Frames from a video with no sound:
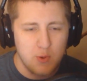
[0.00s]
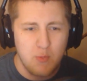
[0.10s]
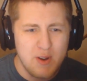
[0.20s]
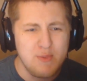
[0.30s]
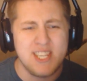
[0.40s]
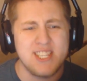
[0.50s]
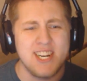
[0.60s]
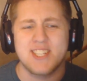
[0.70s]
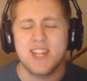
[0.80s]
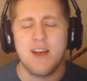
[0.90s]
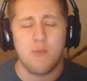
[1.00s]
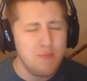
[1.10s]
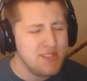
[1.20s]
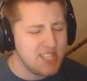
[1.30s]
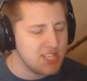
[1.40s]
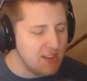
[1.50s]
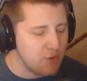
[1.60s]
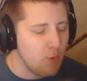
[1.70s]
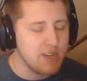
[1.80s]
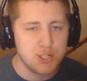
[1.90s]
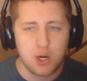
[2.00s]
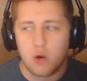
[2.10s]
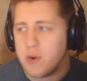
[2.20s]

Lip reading: When was this going to start? When was this stuff going to start?